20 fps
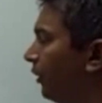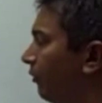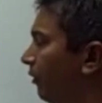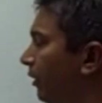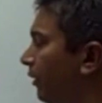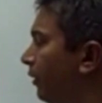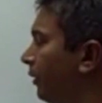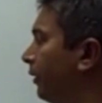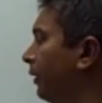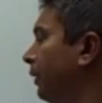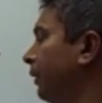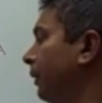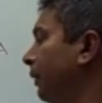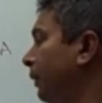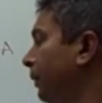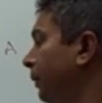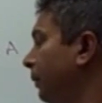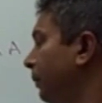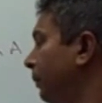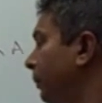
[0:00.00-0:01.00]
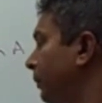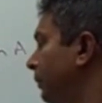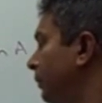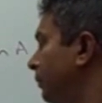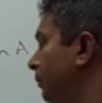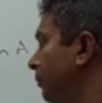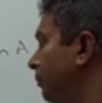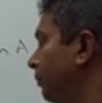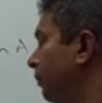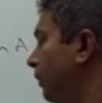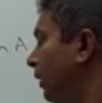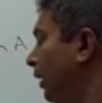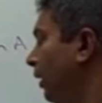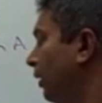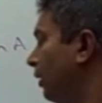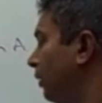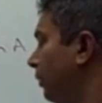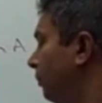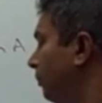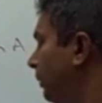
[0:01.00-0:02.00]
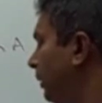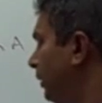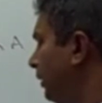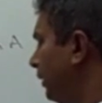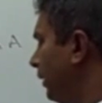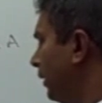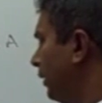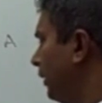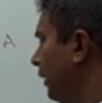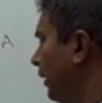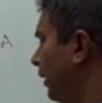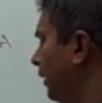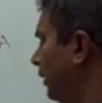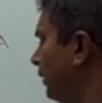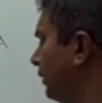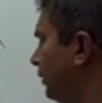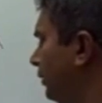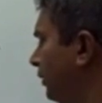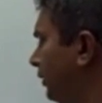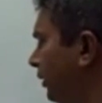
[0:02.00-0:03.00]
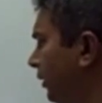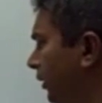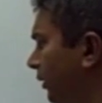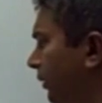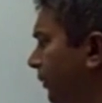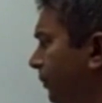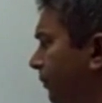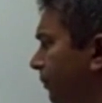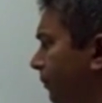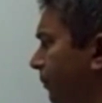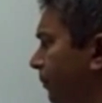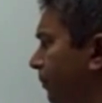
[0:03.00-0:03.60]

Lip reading: given angle B and angle C,